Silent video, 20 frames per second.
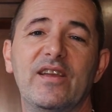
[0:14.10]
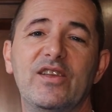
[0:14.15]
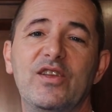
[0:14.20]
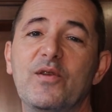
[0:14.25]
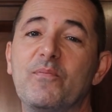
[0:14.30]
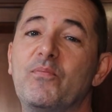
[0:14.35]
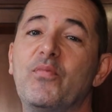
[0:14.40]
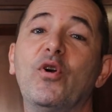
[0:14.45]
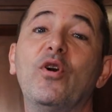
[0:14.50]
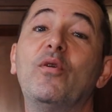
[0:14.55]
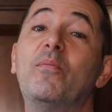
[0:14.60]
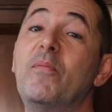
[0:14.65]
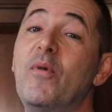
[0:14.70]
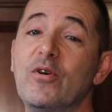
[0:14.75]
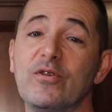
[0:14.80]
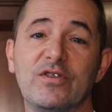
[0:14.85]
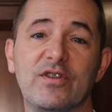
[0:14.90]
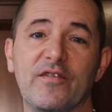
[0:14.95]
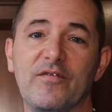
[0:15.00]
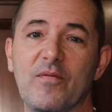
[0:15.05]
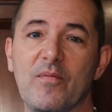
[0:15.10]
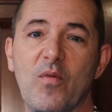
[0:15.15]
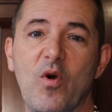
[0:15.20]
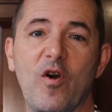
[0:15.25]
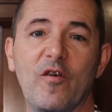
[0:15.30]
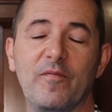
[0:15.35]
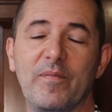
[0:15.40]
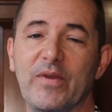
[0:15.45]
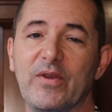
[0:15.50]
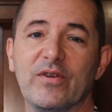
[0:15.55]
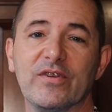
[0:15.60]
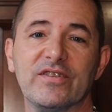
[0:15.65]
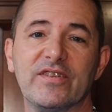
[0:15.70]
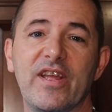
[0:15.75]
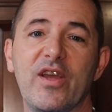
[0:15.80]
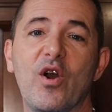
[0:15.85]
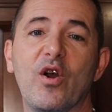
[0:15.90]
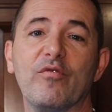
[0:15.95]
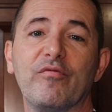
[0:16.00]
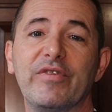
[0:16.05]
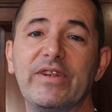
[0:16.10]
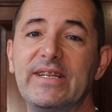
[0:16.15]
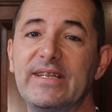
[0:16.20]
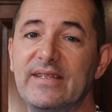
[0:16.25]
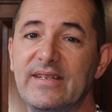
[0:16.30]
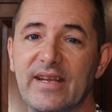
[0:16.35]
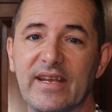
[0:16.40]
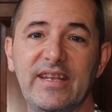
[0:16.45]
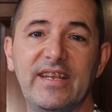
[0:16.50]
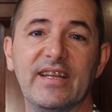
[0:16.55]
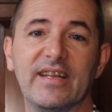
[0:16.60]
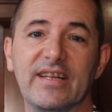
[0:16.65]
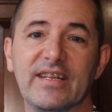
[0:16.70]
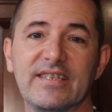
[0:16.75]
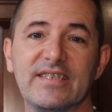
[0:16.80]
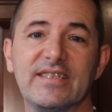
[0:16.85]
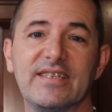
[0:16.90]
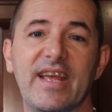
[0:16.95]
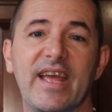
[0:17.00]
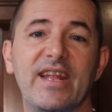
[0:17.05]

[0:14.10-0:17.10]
you pull most of them off because they are ridiculous.